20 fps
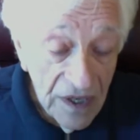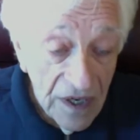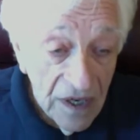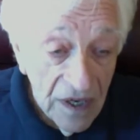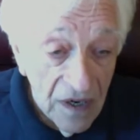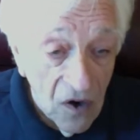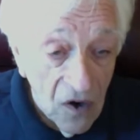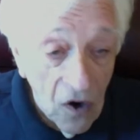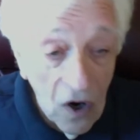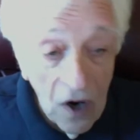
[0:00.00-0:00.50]

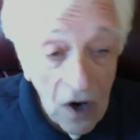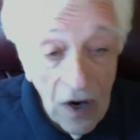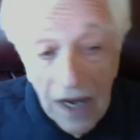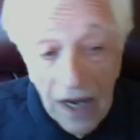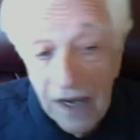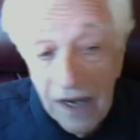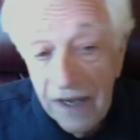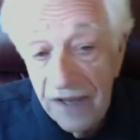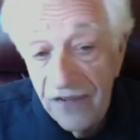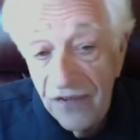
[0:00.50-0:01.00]

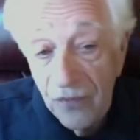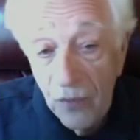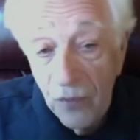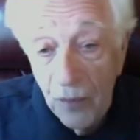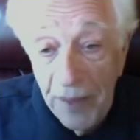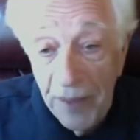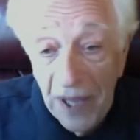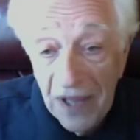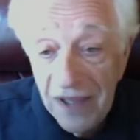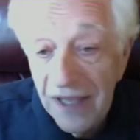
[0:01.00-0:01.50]
Korach, he's
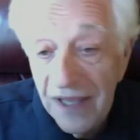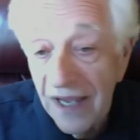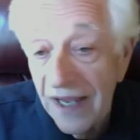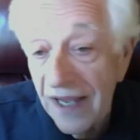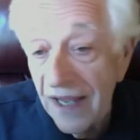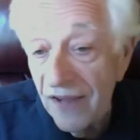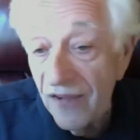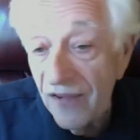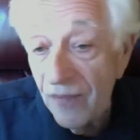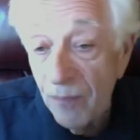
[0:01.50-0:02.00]
rebelling
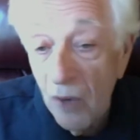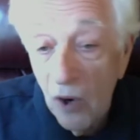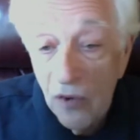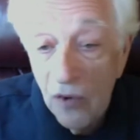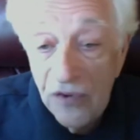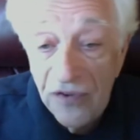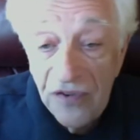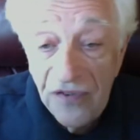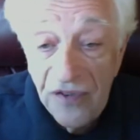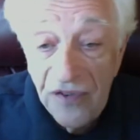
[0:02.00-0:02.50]
against
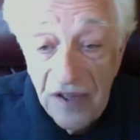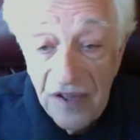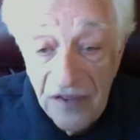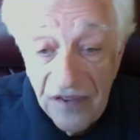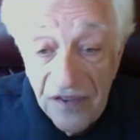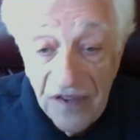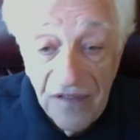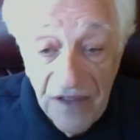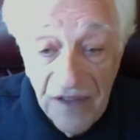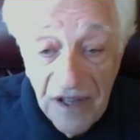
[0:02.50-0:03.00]
Moses, he's
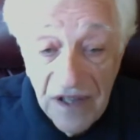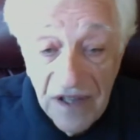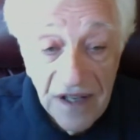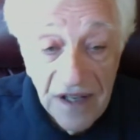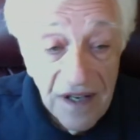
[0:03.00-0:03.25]
the villain.